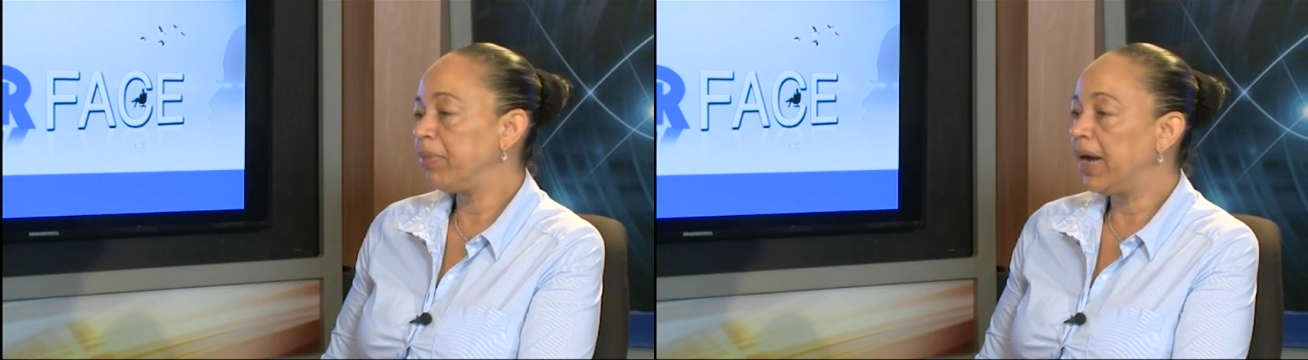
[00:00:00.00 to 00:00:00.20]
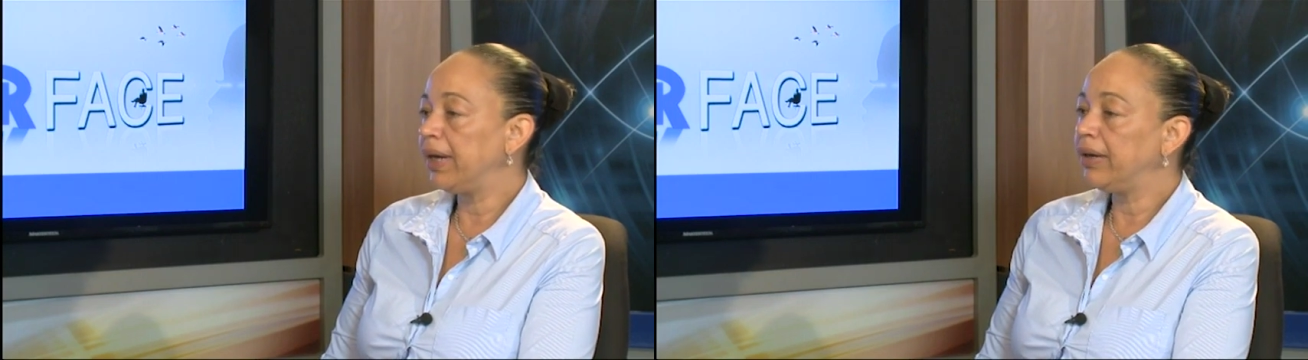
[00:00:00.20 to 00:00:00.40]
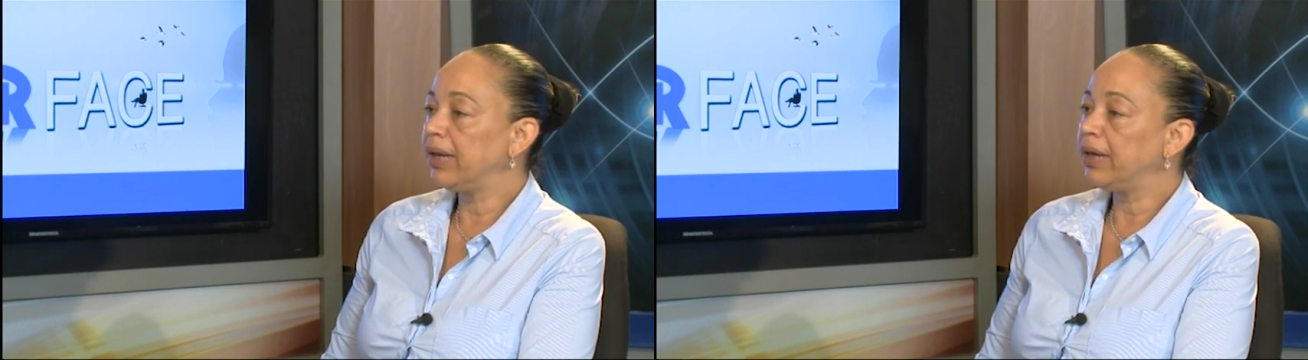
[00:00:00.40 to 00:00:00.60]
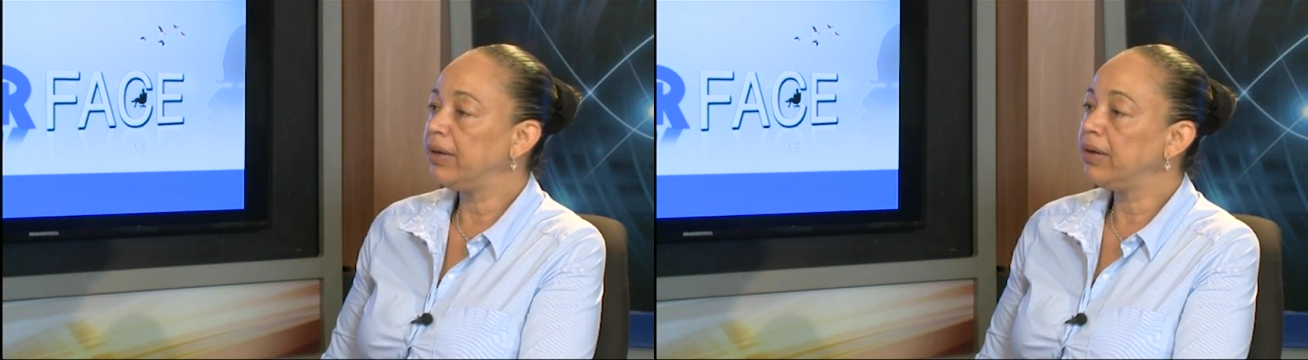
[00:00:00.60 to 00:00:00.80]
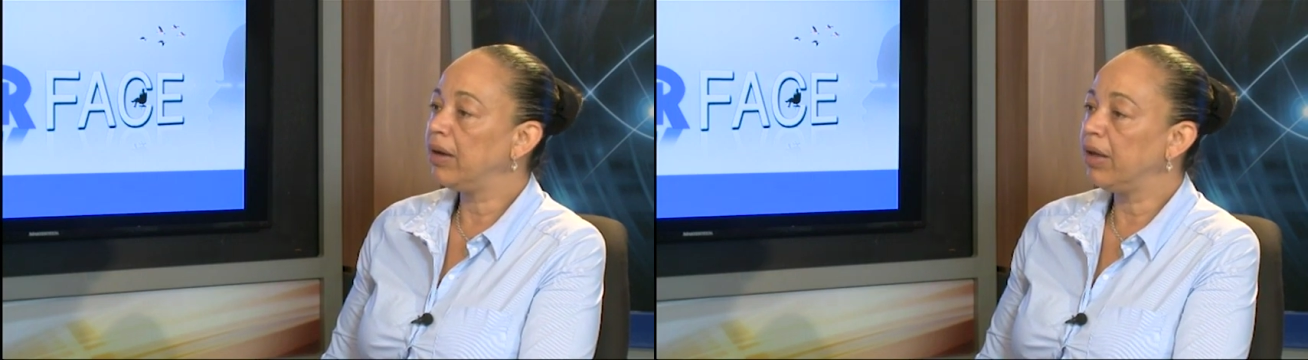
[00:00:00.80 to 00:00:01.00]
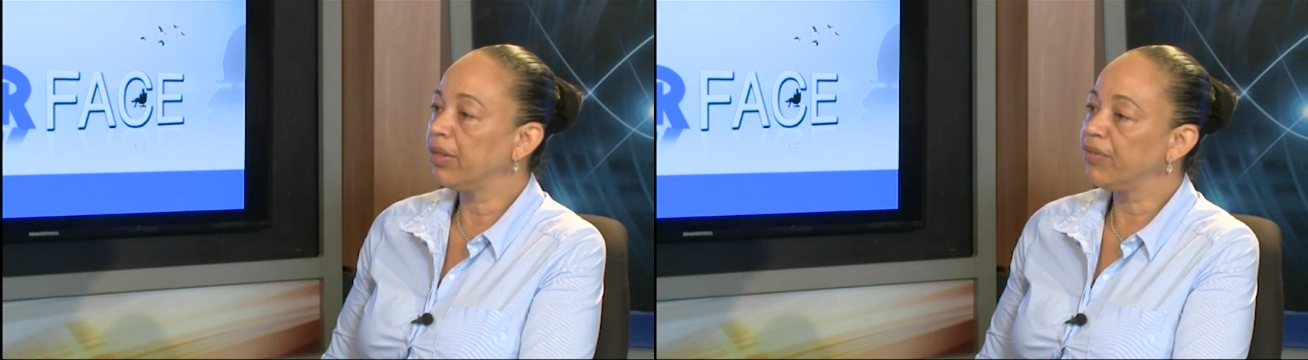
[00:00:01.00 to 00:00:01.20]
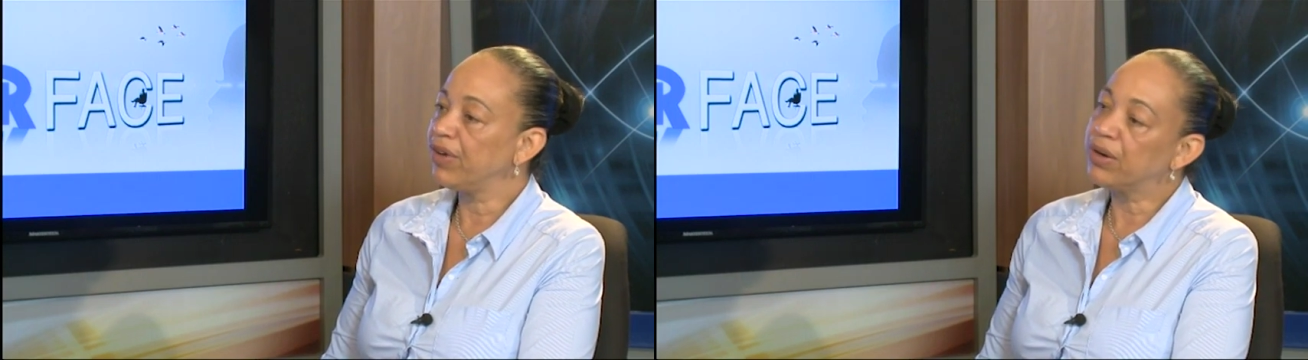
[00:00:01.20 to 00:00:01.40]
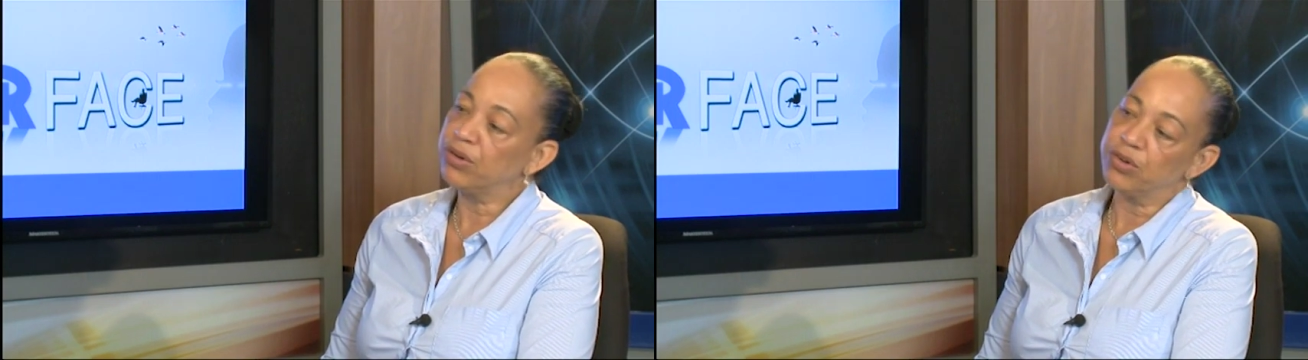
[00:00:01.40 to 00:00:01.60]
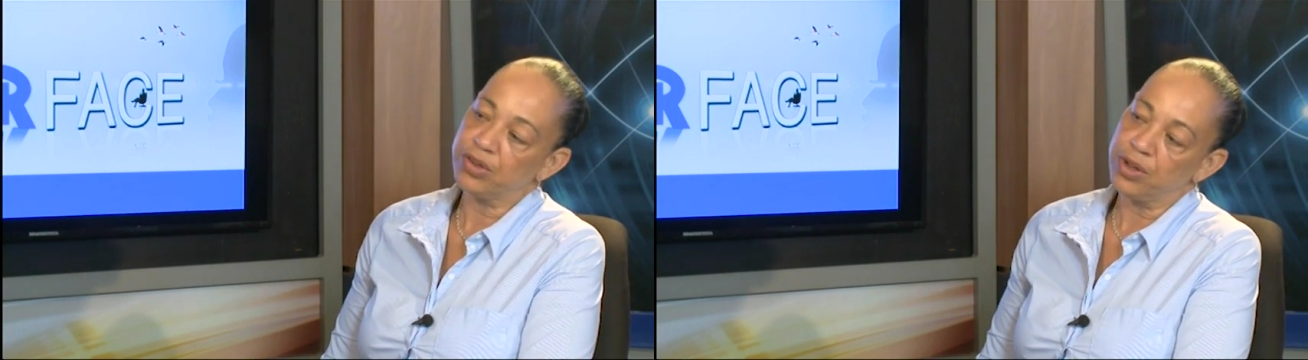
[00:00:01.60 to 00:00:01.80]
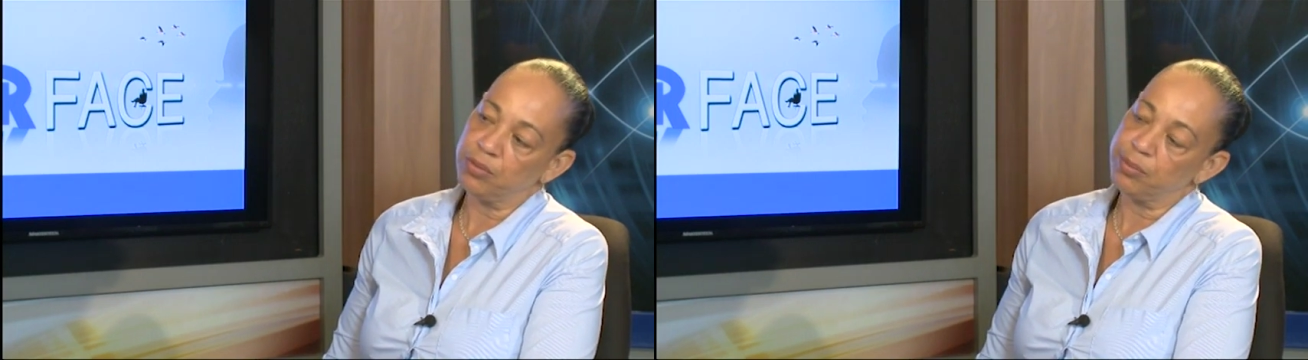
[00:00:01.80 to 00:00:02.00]
bind and asked if I could
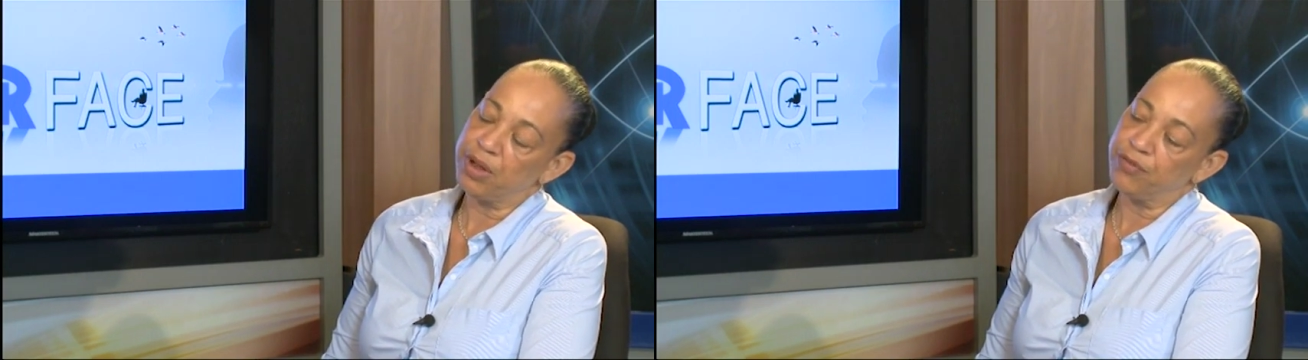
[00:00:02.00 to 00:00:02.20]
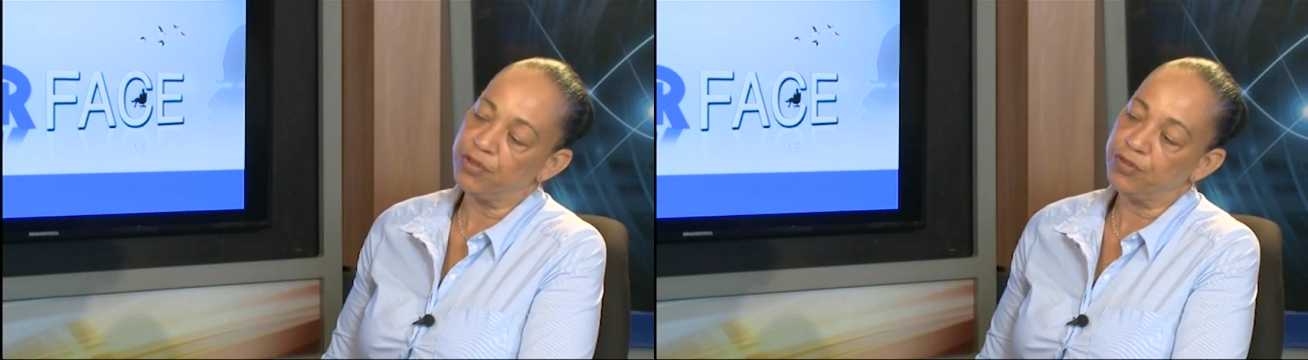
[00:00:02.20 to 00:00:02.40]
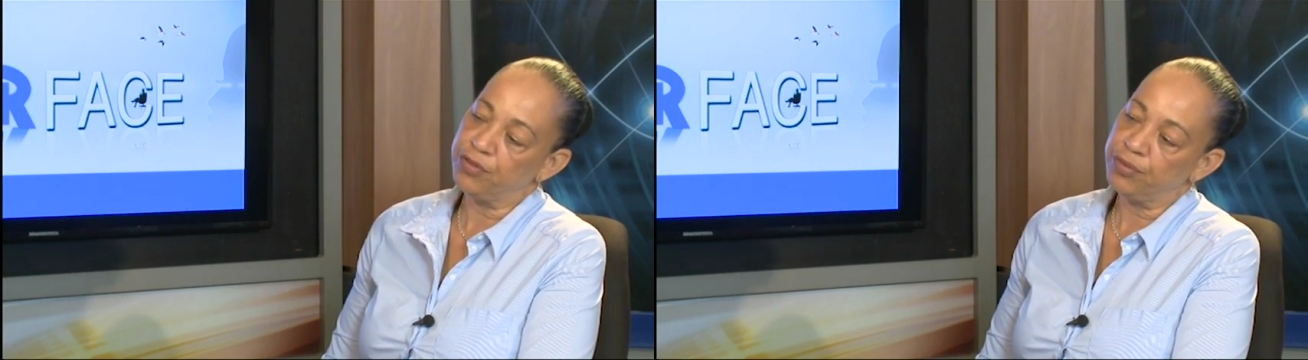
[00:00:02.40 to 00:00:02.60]
just help them out for,